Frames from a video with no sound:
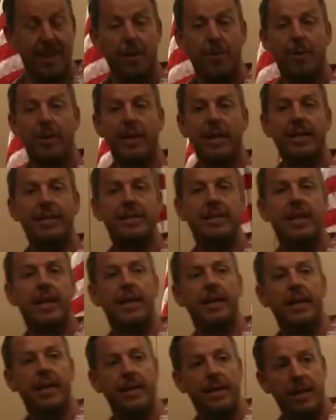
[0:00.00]
when they
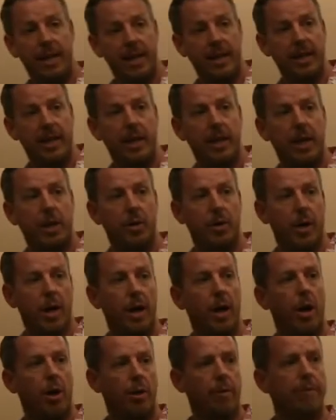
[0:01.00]
say that you know
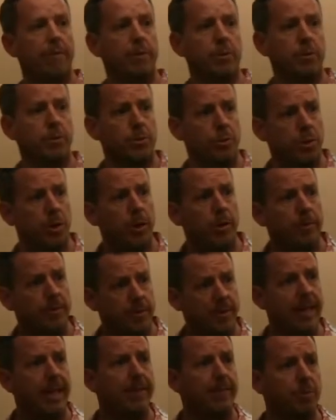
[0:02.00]
uh, artificial turf
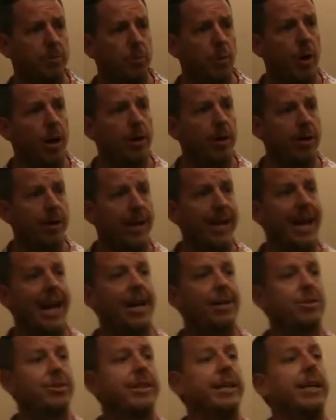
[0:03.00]
saves water, it
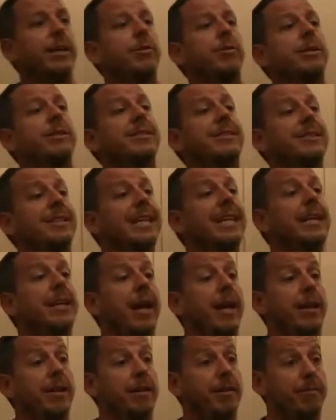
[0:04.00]
actually increases heat
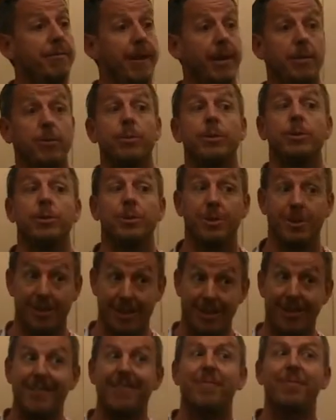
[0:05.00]
island effect, which
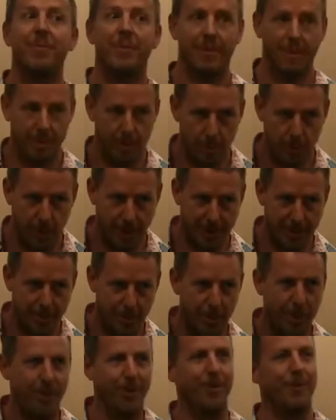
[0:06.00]

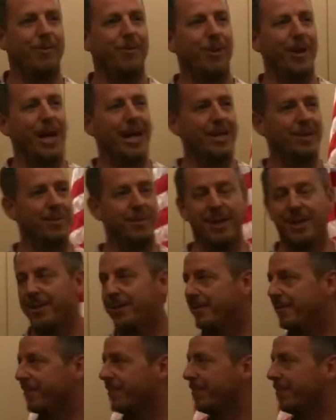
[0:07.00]
wastewater. And yeah. you kills